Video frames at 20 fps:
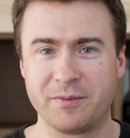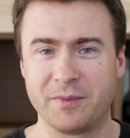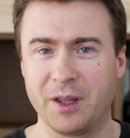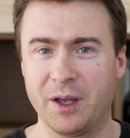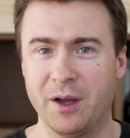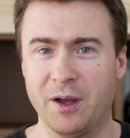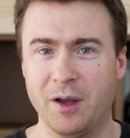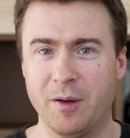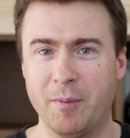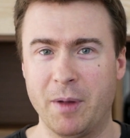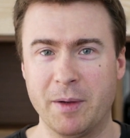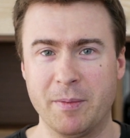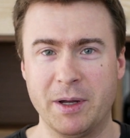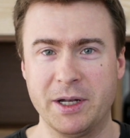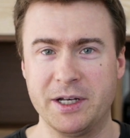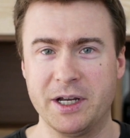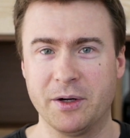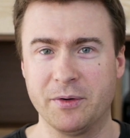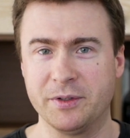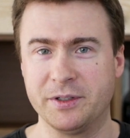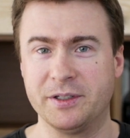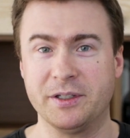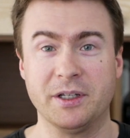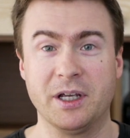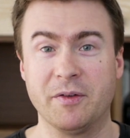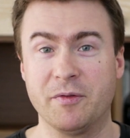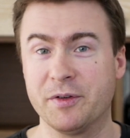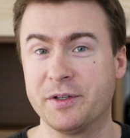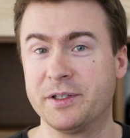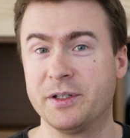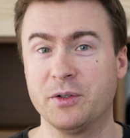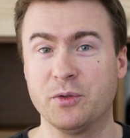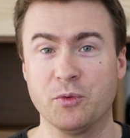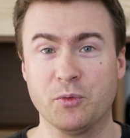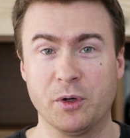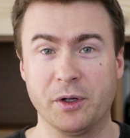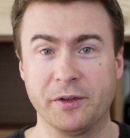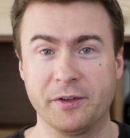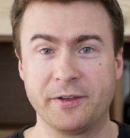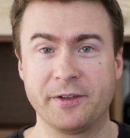buyback guarantee, everything you
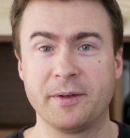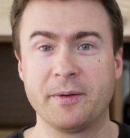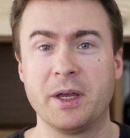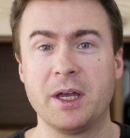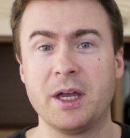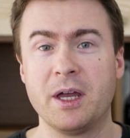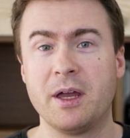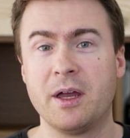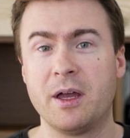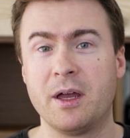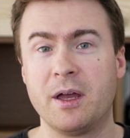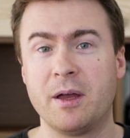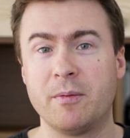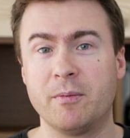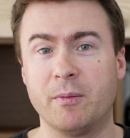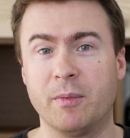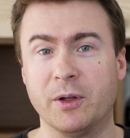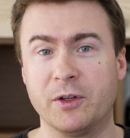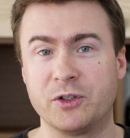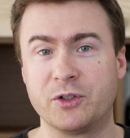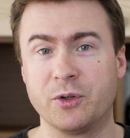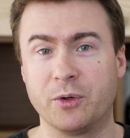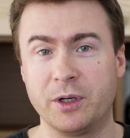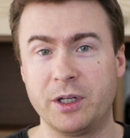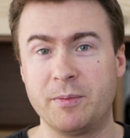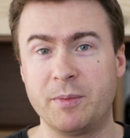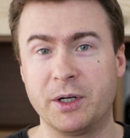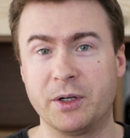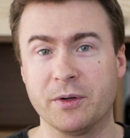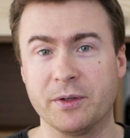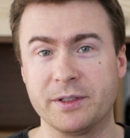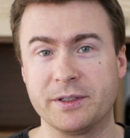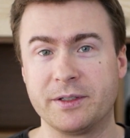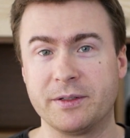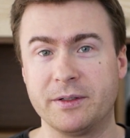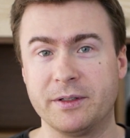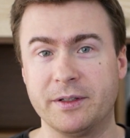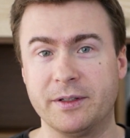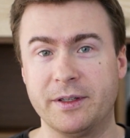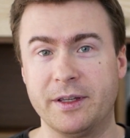want, but solely
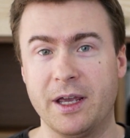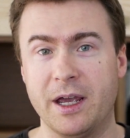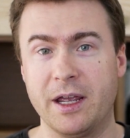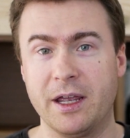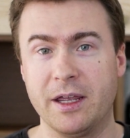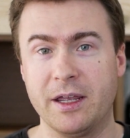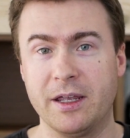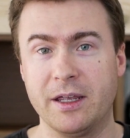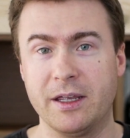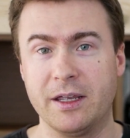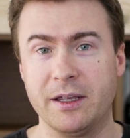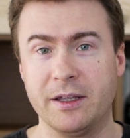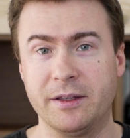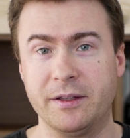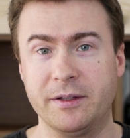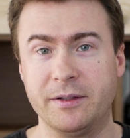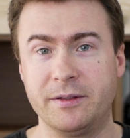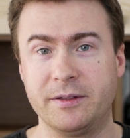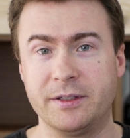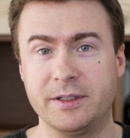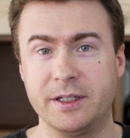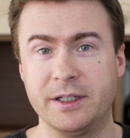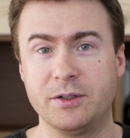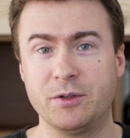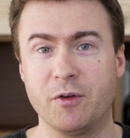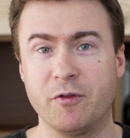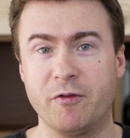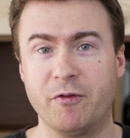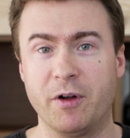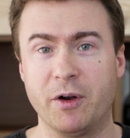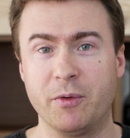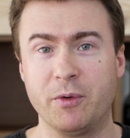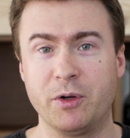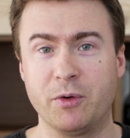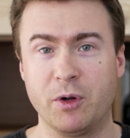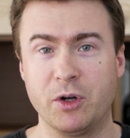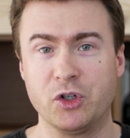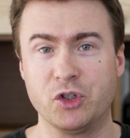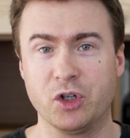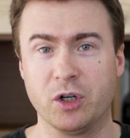because they did a very
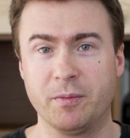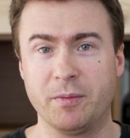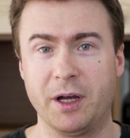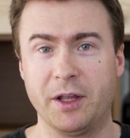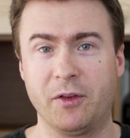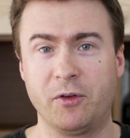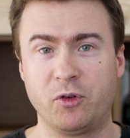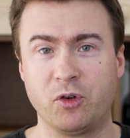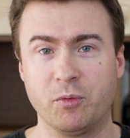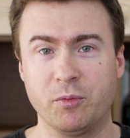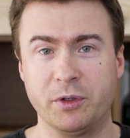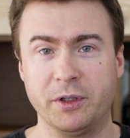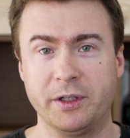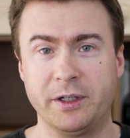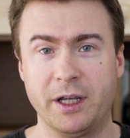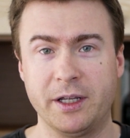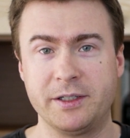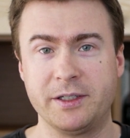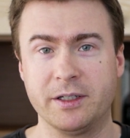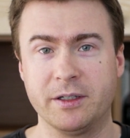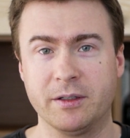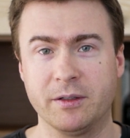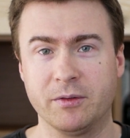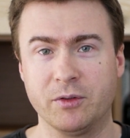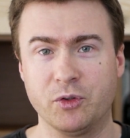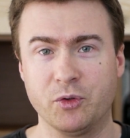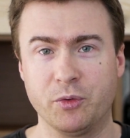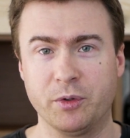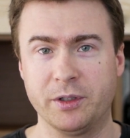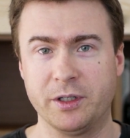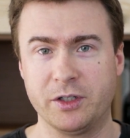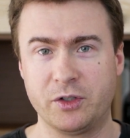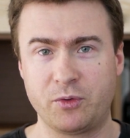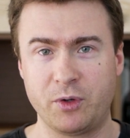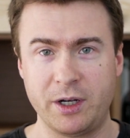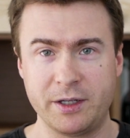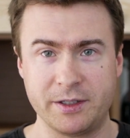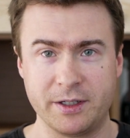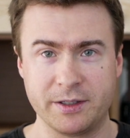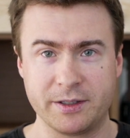great job at communicating during this
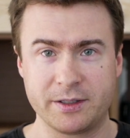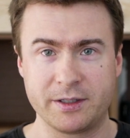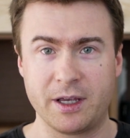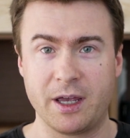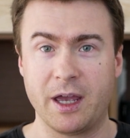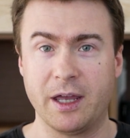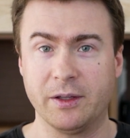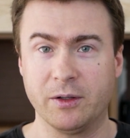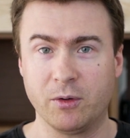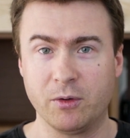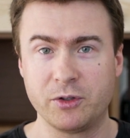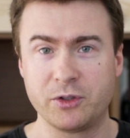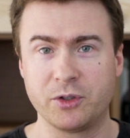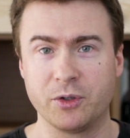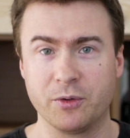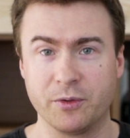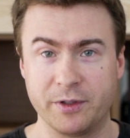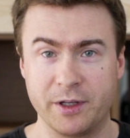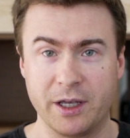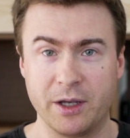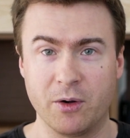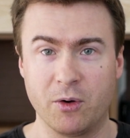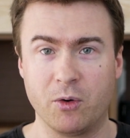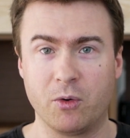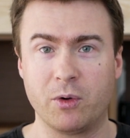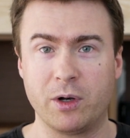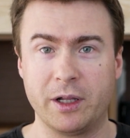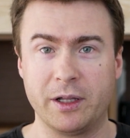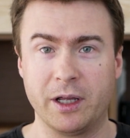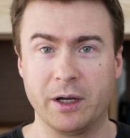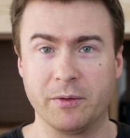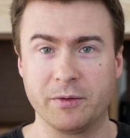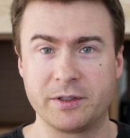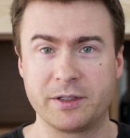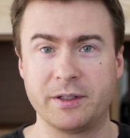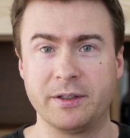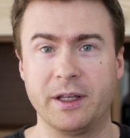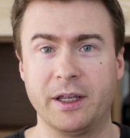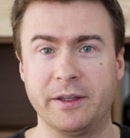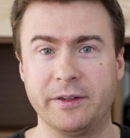crisis, and also they all
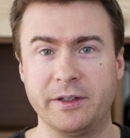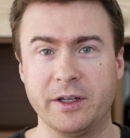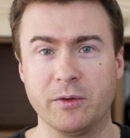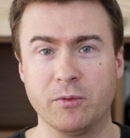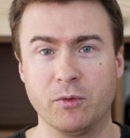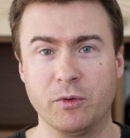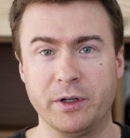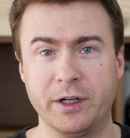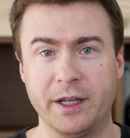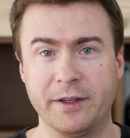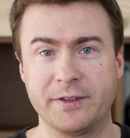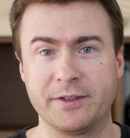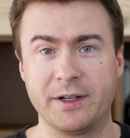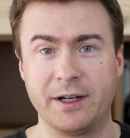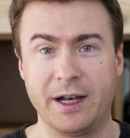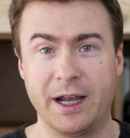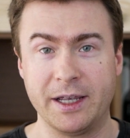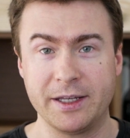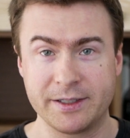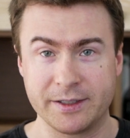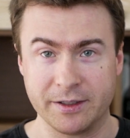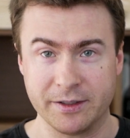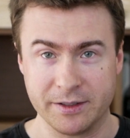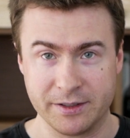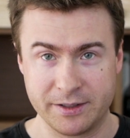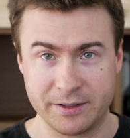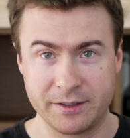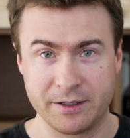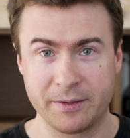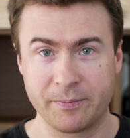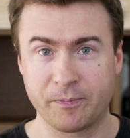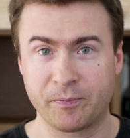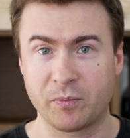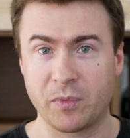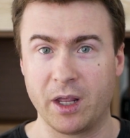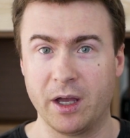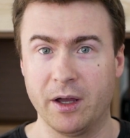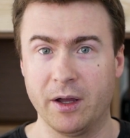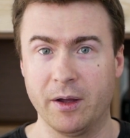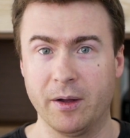announced that they will get licensed
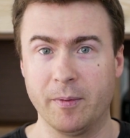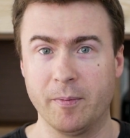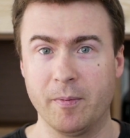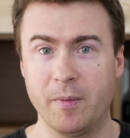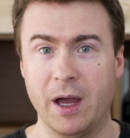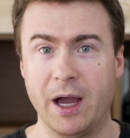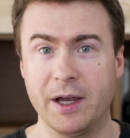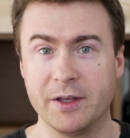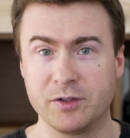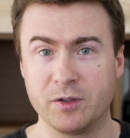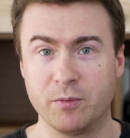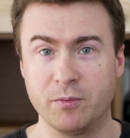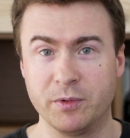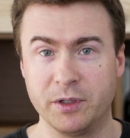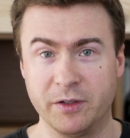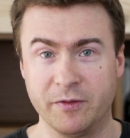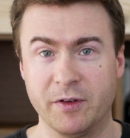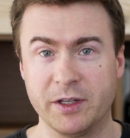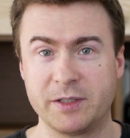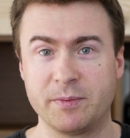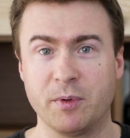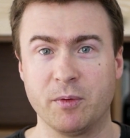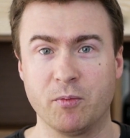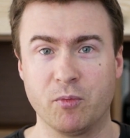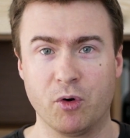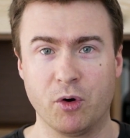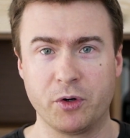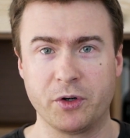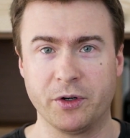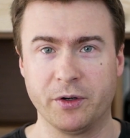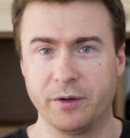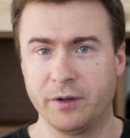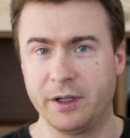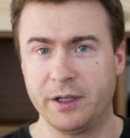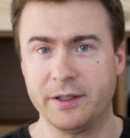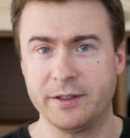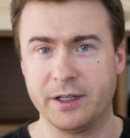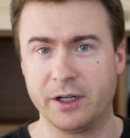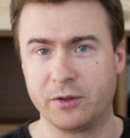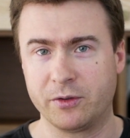as an investment broker
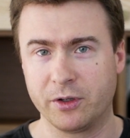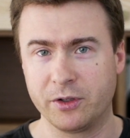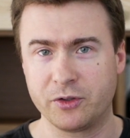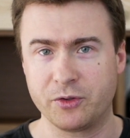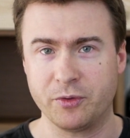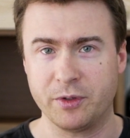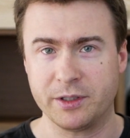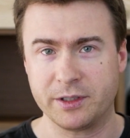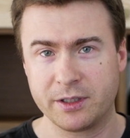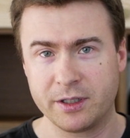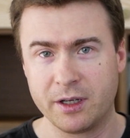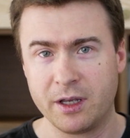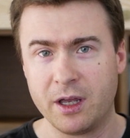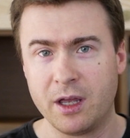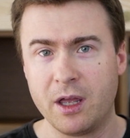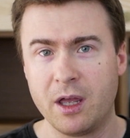in their countries,